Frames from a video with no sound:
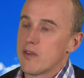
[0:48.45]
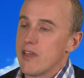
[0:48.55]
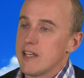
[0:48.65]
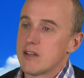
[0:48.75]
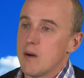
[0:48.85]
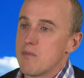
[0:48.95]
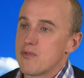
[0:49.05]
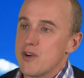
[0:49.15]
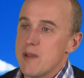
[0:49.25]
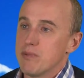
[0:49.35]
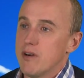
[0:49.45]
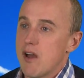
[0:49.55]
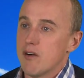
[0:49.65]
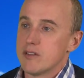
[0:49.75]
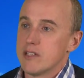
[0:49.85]
of their top 3
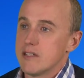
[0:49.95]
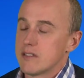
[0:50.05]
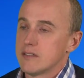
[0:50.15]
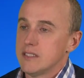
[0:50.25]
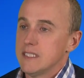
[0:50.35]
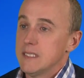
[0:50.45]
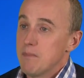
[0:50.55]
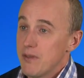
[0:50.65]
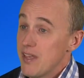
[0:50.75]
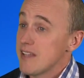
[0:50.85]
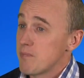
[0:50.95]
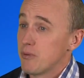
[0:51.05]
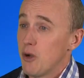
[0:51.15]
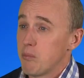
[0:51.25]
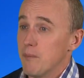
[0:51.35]
priorities. But there's a
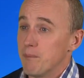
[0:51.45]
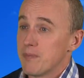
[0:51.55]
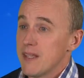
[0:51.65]
problem.